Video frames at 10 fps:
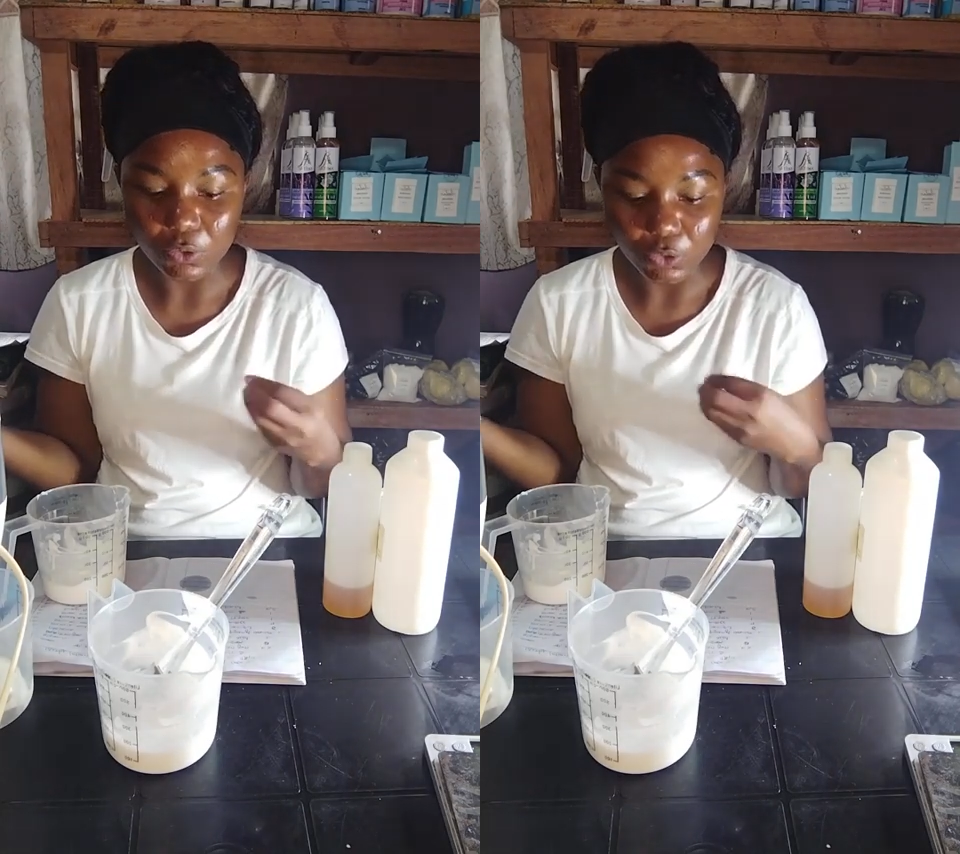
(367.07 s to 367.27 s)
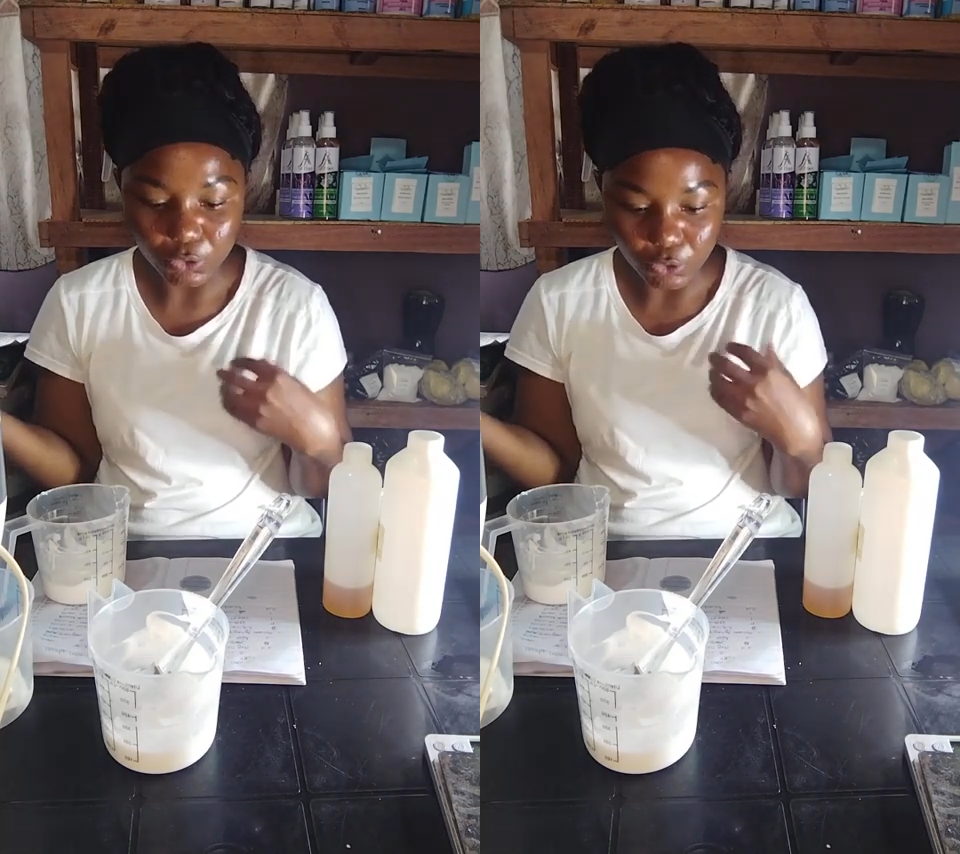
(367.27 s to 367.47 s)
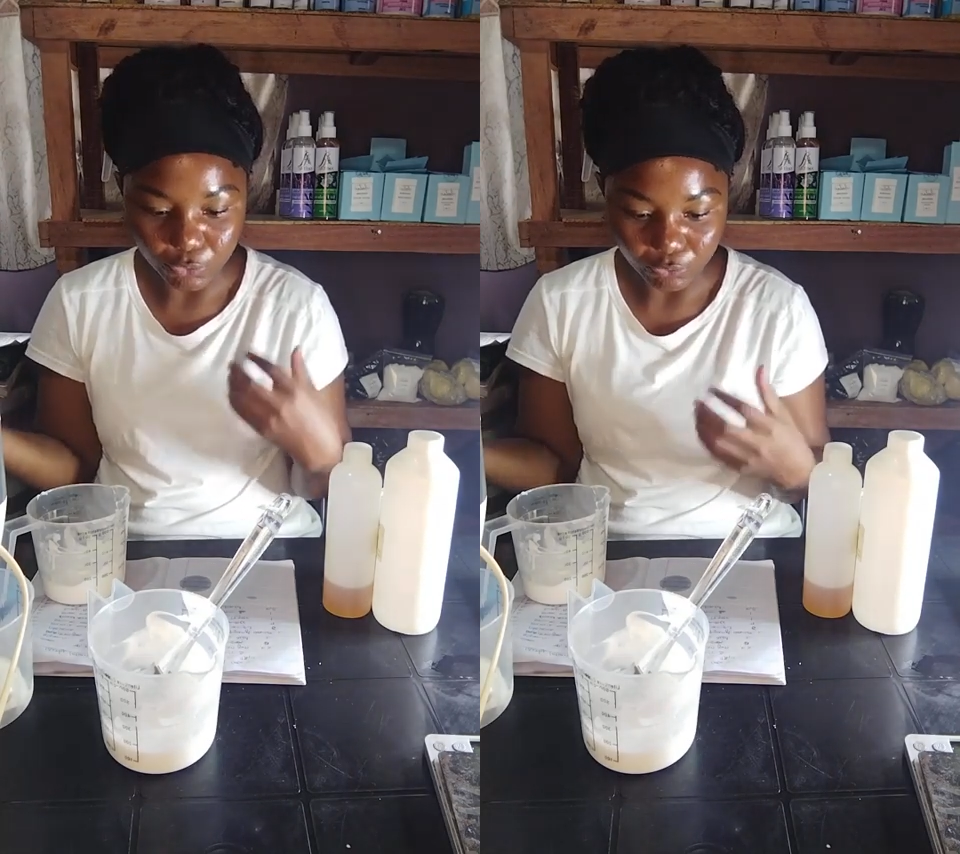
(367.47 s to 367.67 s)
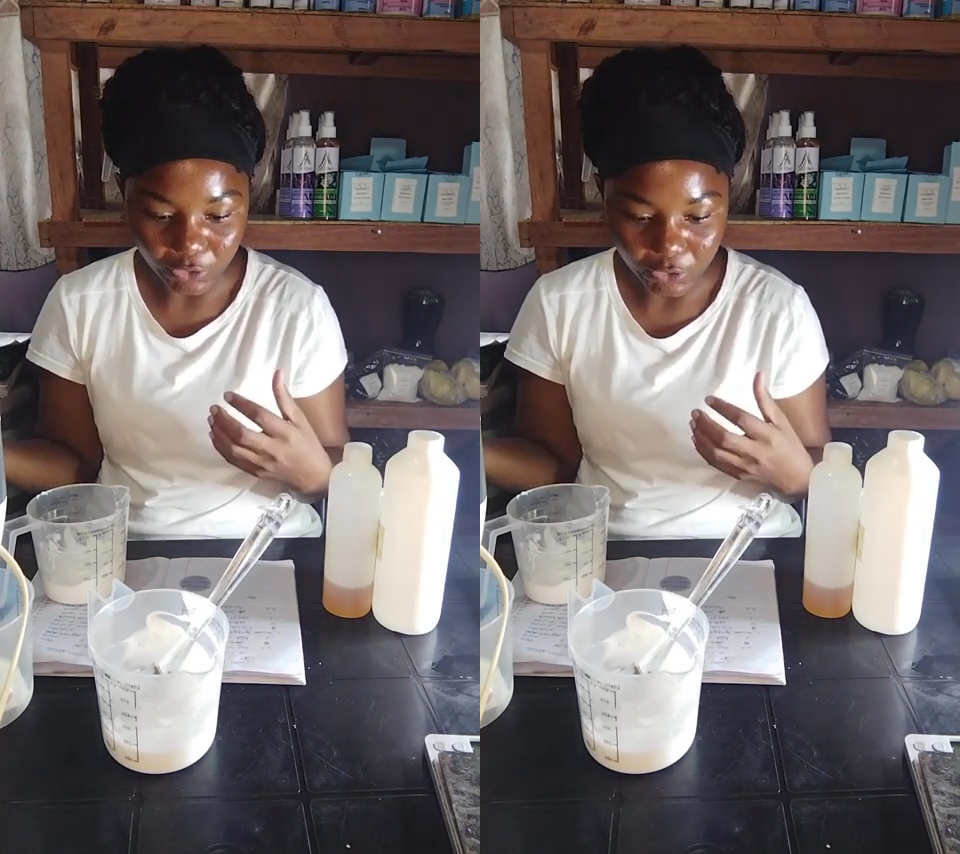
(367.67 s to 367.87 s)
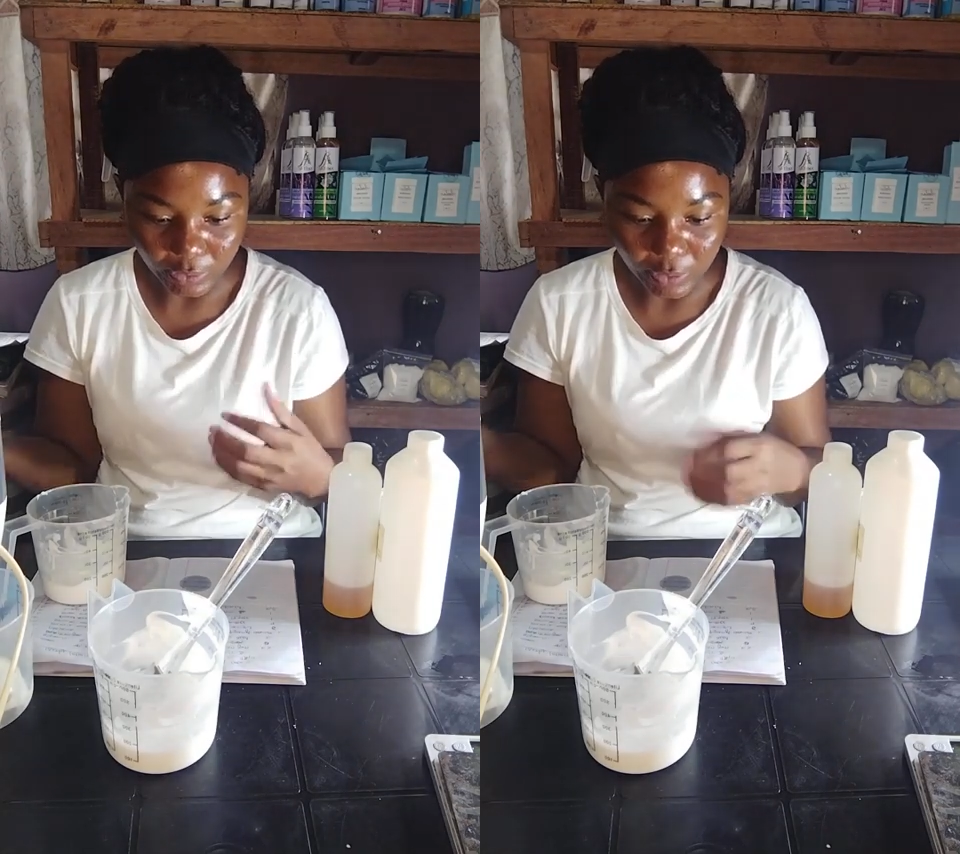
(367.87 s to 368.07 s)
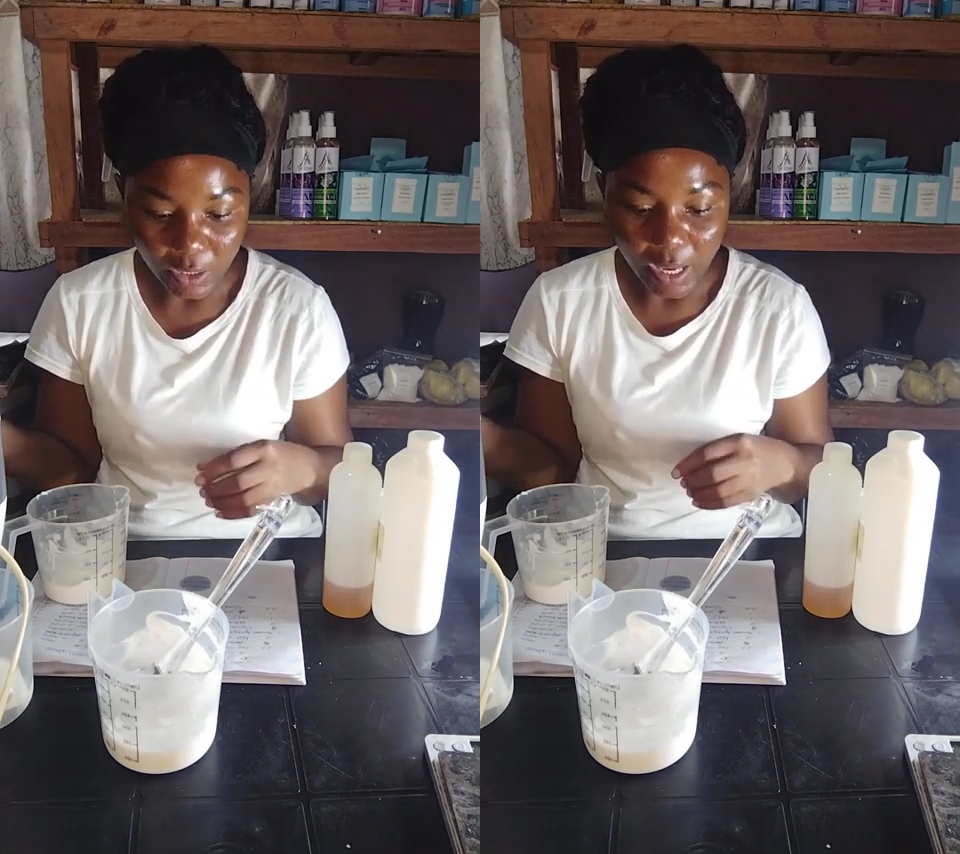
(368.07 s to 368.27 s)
or in your region.